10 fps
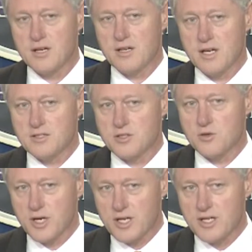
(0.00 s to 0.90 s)
as
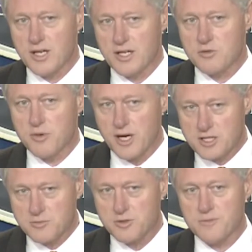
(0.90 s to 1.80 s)
quickly as
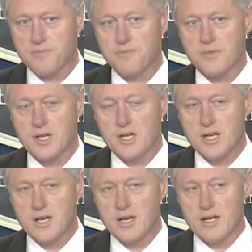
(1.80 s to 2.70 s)
possible.
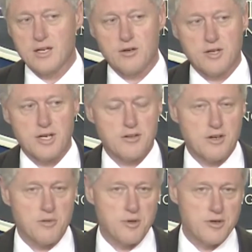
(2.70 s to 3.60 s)
I know the other
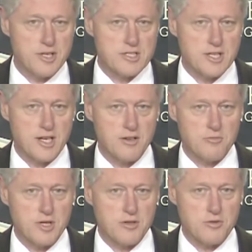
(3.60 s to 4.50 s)
communities that have
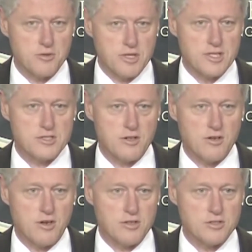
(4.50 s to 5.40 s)
been through this are
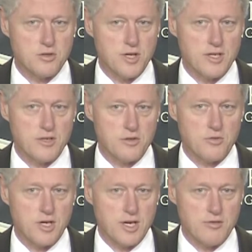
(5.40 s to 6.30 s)
also ready to do
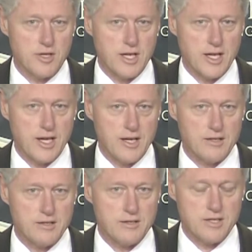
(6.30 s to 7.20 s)
whatever they
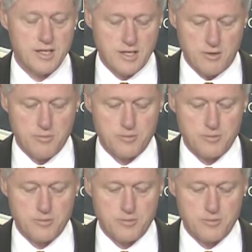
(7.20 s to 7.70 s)
can to help.